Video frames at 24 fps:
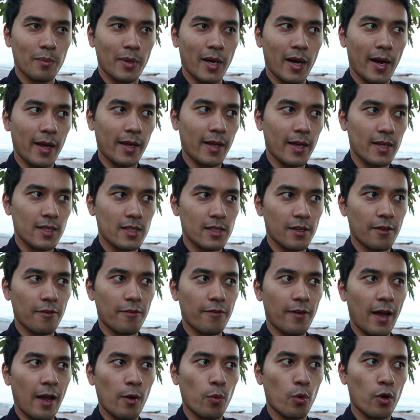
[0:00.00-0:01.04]
but I guess
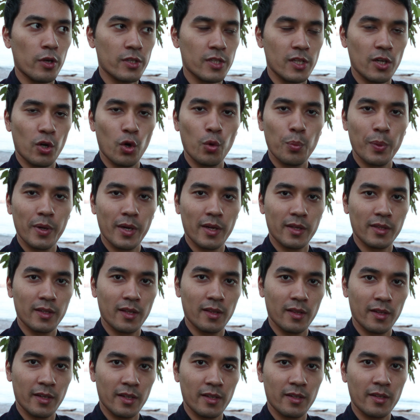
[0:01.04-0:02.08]
if I wasn't opening
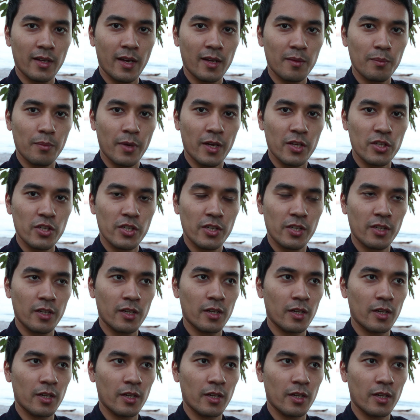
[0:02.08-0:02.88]
the lid that much,